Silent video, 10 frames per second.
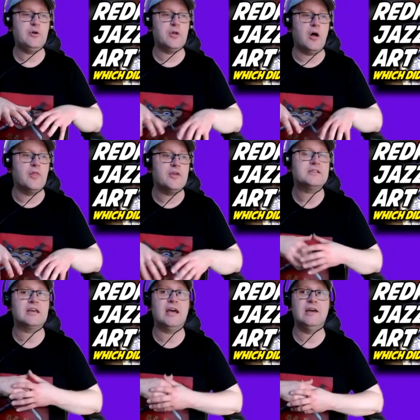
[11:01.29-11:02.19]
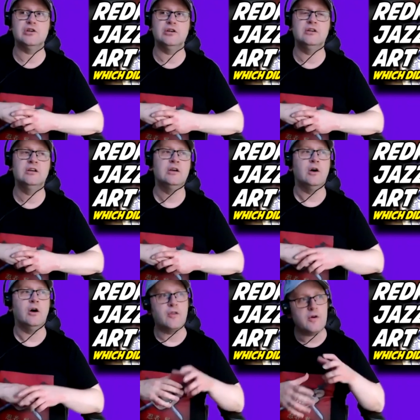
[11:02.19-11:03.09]
that on this occasion,
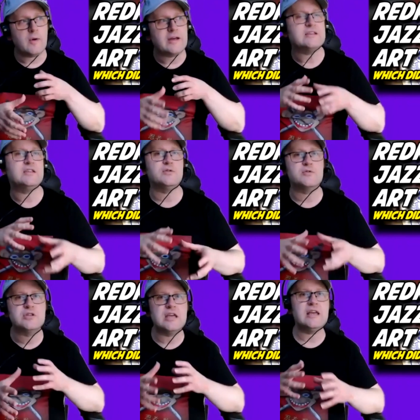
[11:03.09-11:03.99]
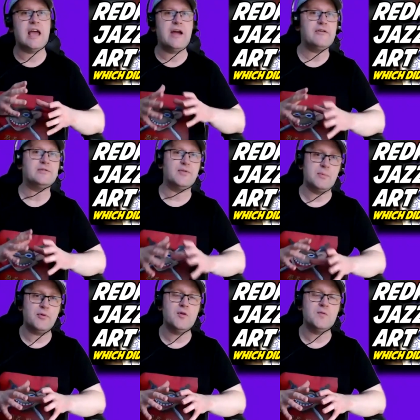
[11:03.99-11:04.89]
although I can still see areas for
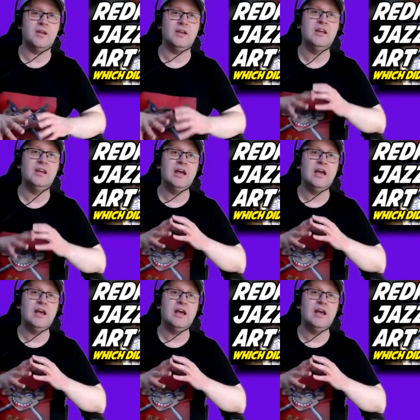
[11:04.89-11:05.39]
improvement,